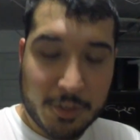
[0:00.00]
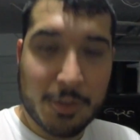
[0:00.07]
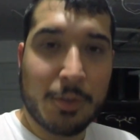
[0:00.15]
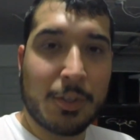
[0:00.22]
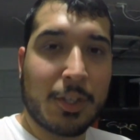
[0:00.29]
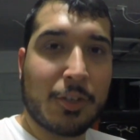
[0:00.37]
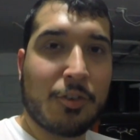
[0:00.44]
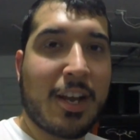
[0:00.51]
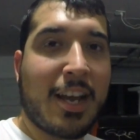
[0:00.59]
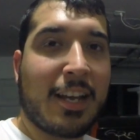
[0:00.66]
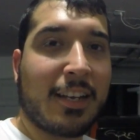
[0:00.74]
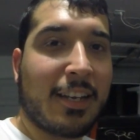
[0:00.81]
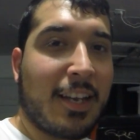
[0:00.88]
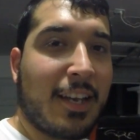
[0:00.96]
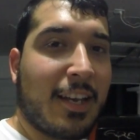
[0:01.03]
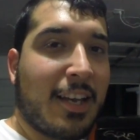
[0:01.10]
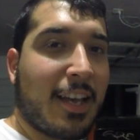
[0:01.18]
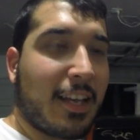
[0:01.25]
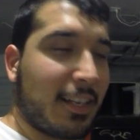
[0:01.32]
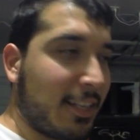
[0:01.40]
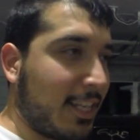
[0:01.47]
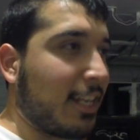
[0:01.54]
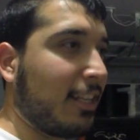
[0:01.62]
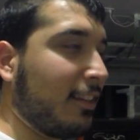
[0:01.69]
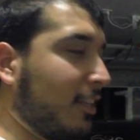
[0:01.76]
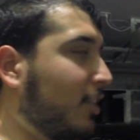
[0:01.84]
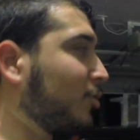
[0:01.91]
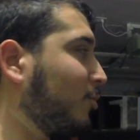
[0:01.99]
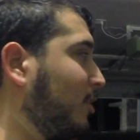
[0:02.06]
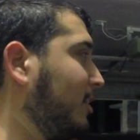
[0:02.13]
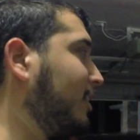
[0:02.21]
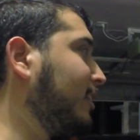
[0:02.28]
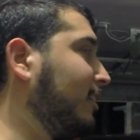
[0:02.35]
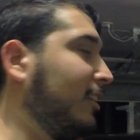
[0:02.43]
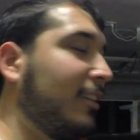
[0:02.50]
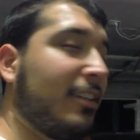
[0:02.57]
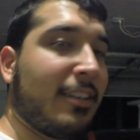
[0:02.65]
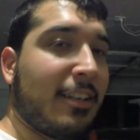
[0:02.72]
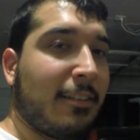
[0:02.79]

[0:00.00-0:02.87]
to the track and getting this run in